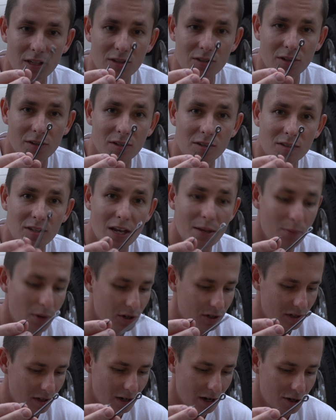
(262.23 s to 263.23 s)
These are the same
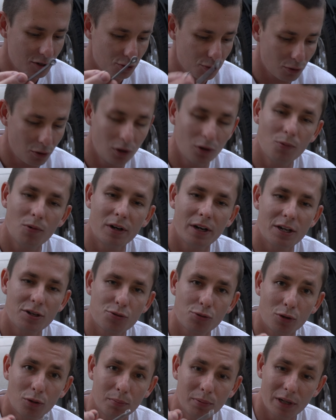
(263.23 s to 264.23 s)
hooks that I troll when I
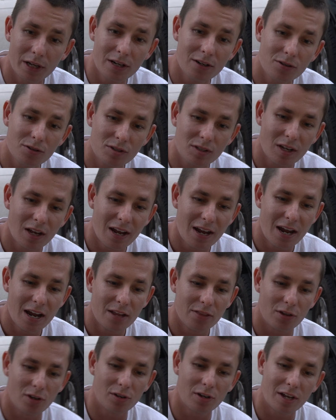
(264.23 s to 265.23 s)
troll planers.
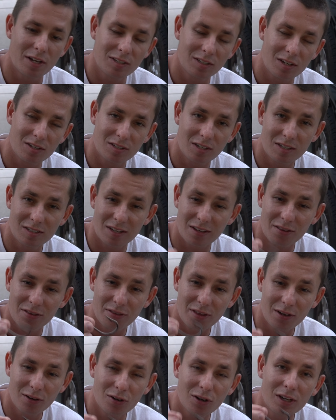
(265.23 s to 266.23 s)
They're nice because it's a
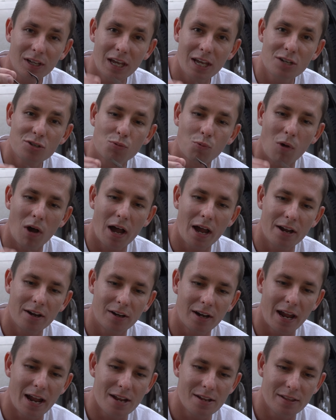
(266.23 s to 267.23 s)
thicker gauge
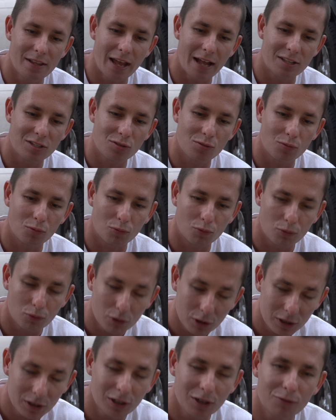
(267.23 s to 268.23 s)
wire and that's
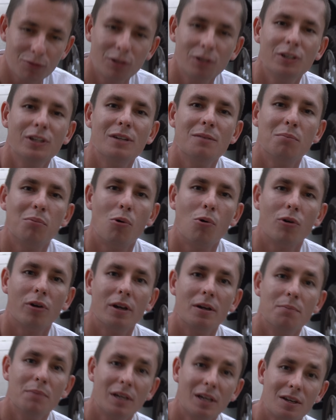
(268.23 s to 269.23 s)
really, really
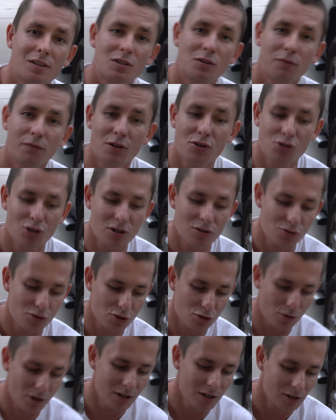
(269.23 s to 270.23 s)
important because fish can
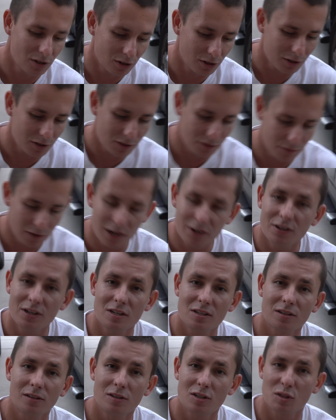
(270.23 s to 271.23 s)
straighten hooks very
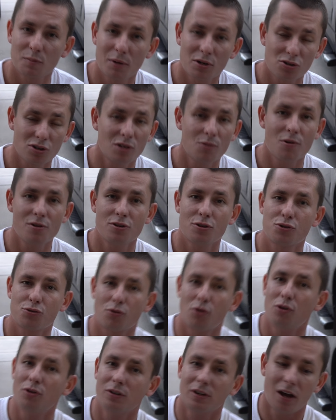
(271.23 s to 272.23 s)
easily, especially when you're
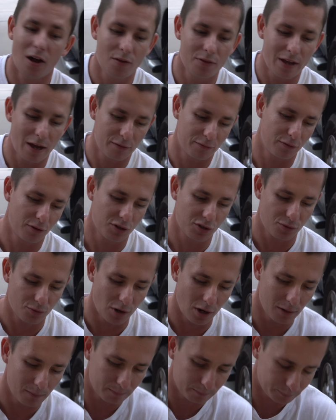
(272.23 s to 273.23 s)
trolling on that first
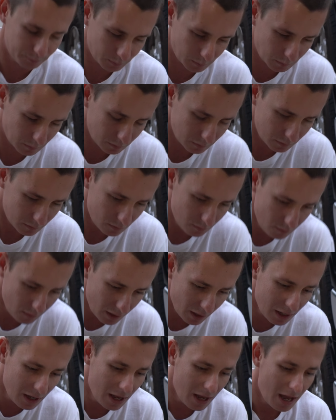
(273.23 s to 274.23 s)
run.
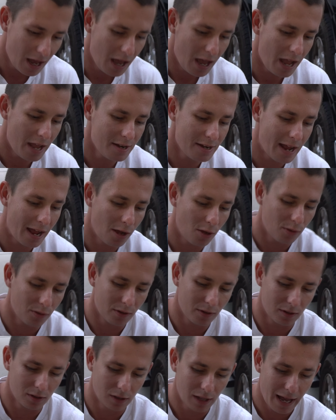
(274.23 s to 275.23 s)
And now
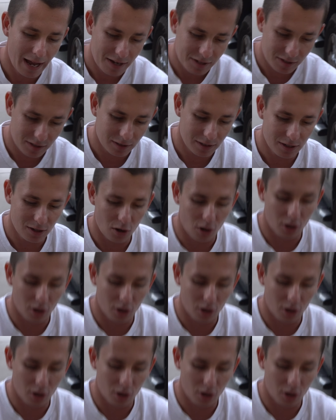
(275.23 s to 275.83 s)
lastly,